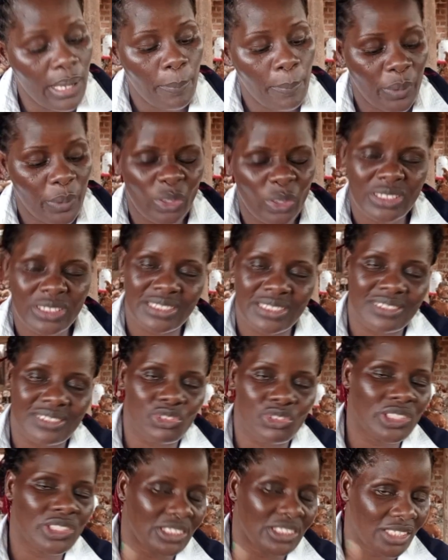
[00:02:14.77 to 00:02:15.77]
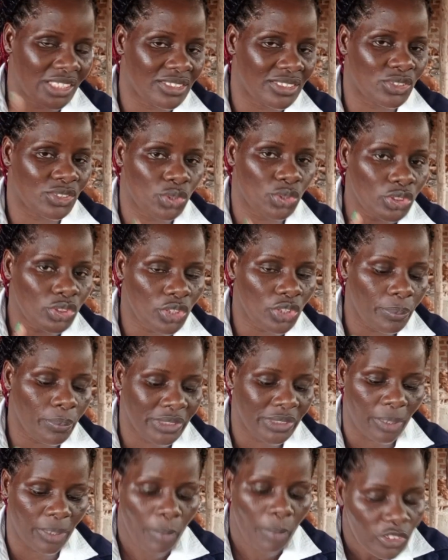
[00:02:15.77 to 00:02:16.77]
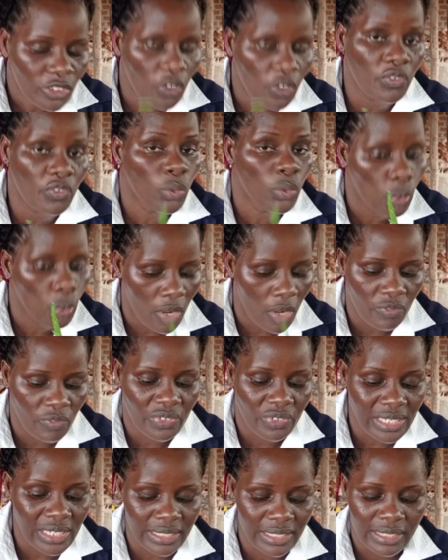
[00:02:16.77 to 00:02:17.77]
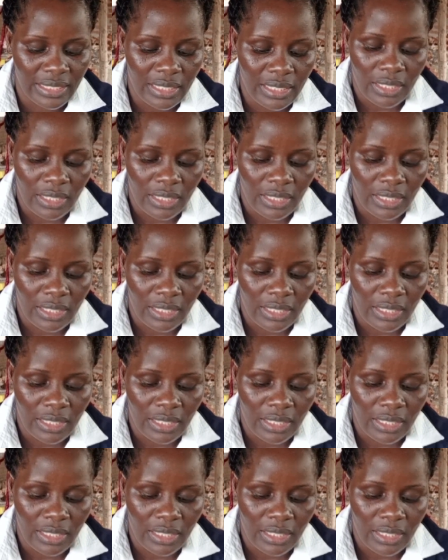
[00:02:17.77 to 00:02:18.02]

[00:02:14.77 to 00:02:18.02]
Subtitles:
because it really tastes so bitter. Most of you who have really